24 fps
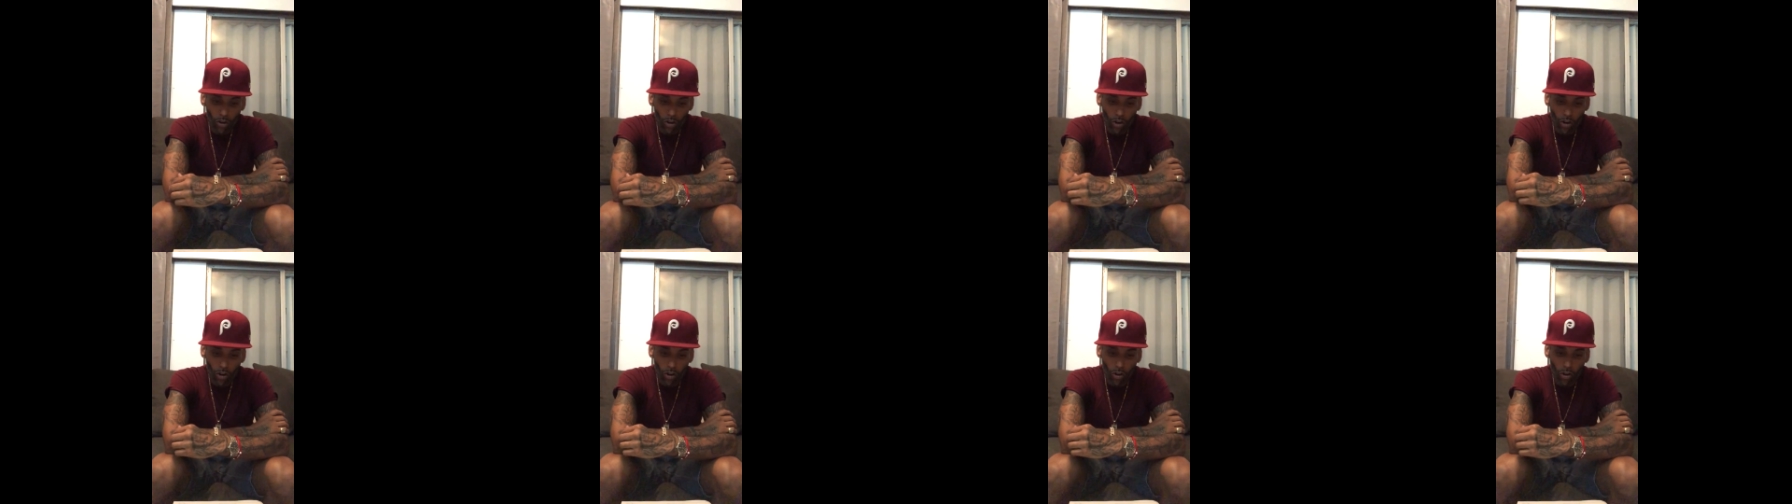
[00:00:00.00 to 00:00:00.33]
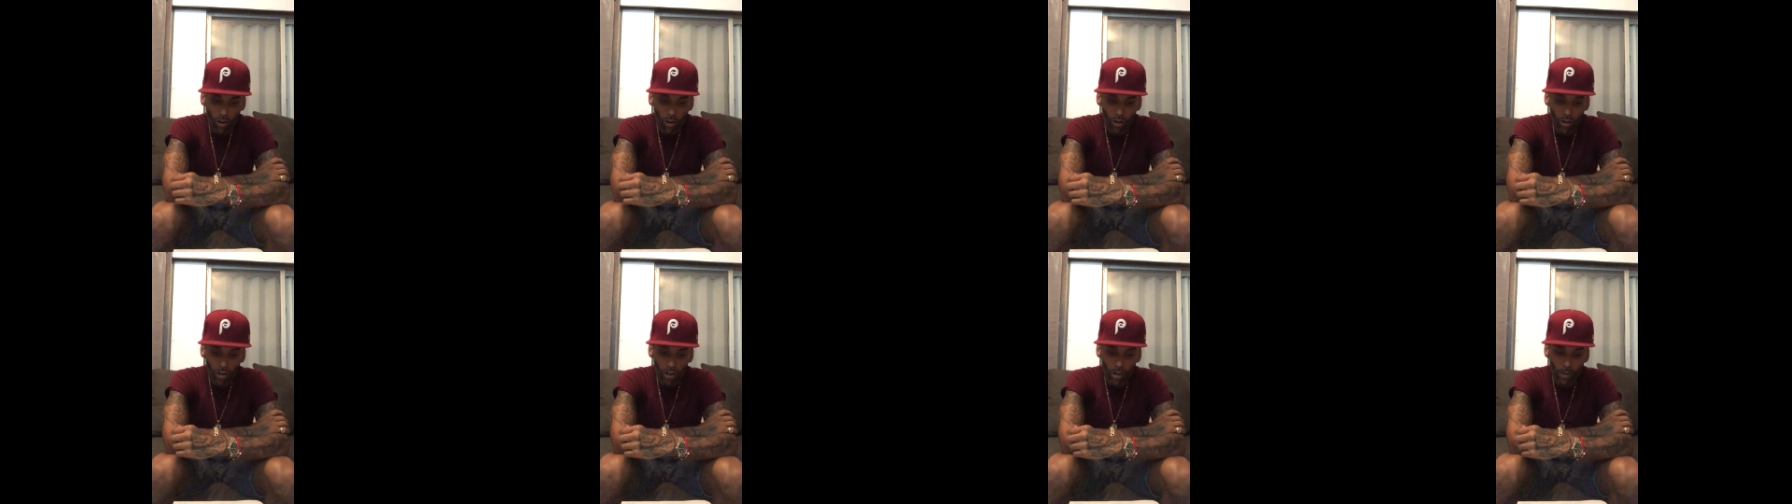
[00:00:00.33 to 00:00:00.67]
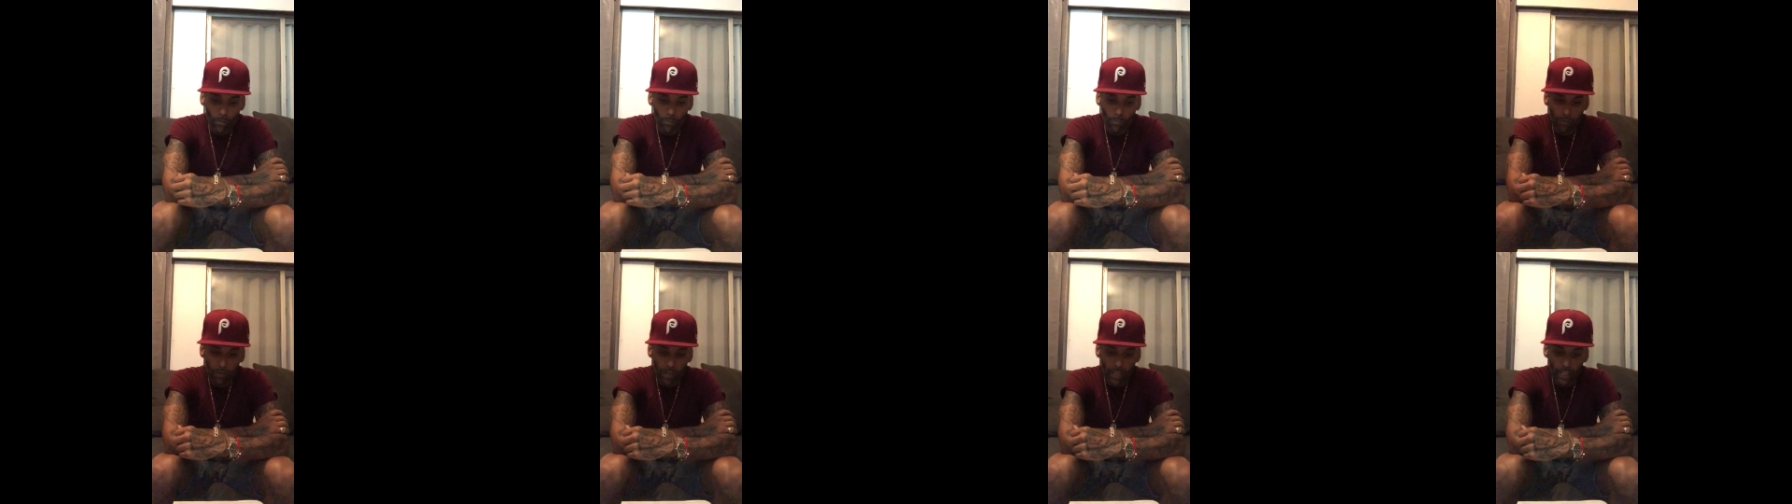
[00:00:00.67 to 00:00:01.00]
call
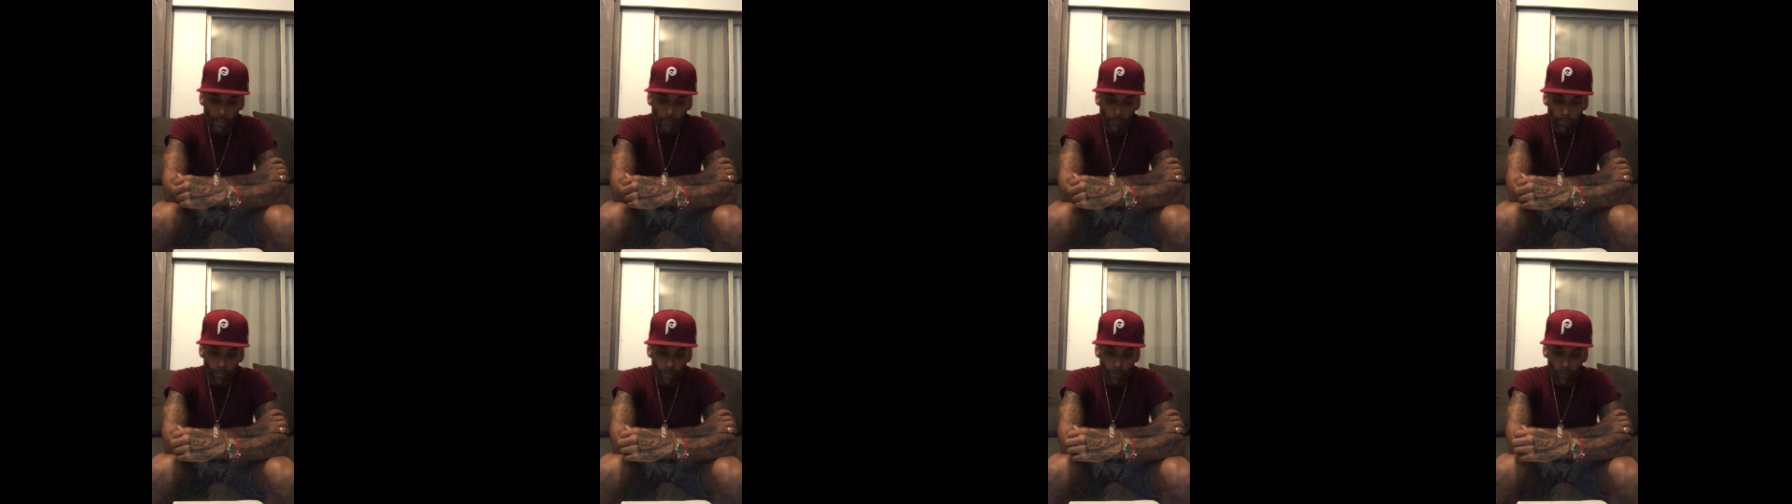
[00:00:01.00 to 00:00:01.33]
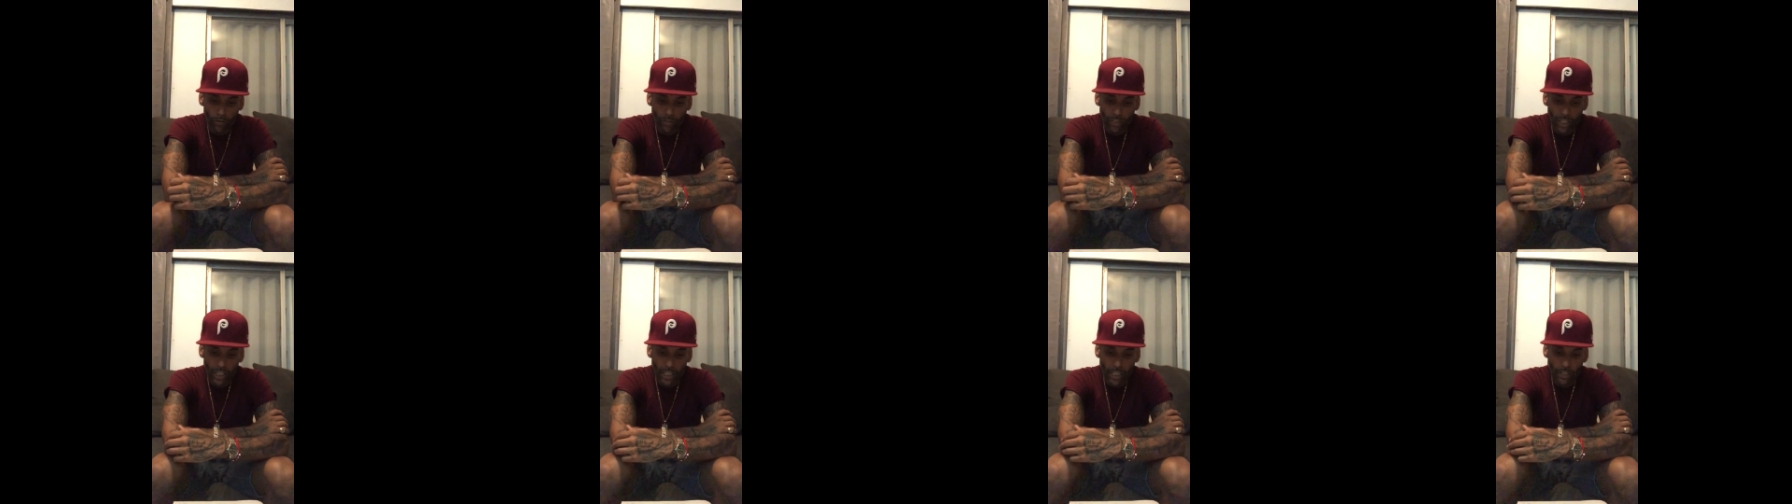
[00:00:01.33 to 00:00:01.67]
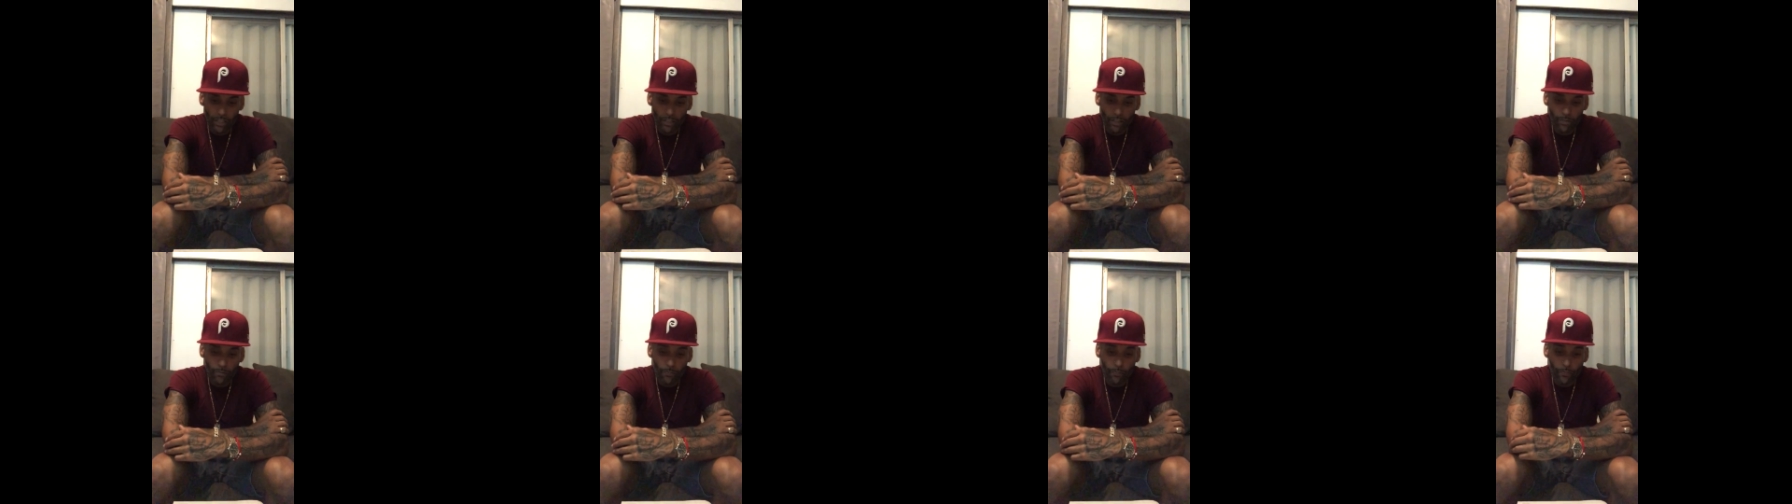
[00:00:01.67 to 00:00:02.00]
complete
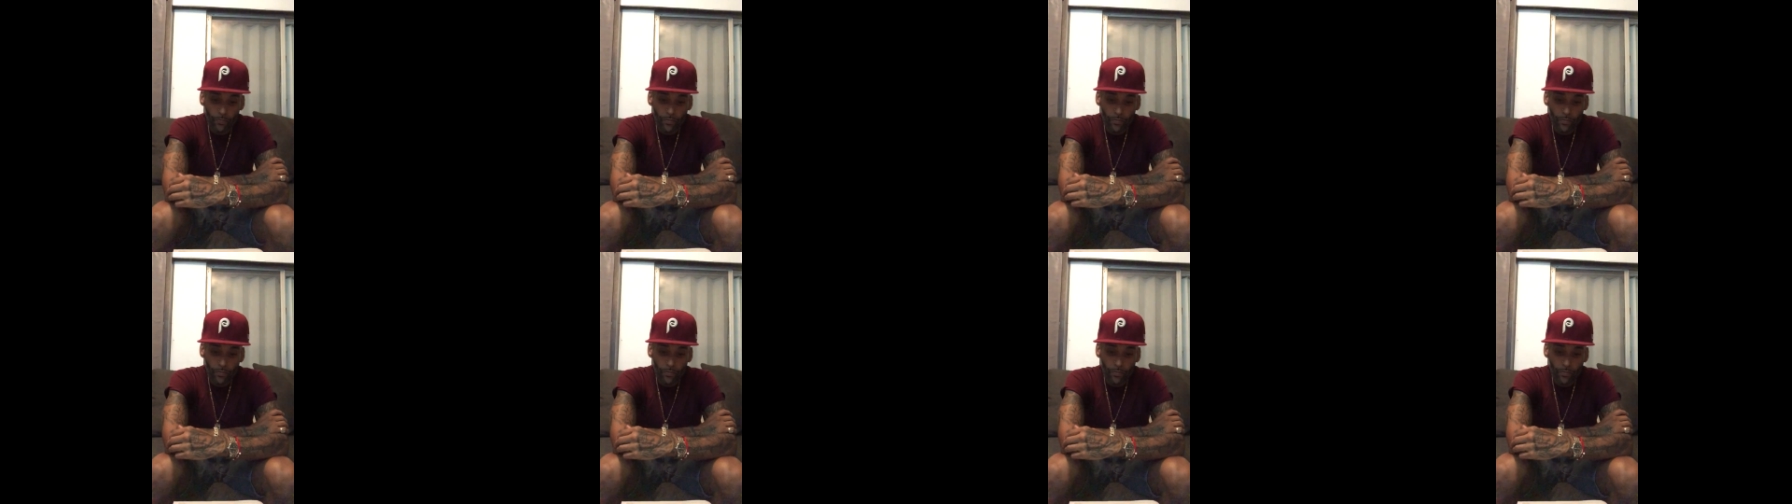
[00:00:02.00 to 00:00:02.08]
proteins.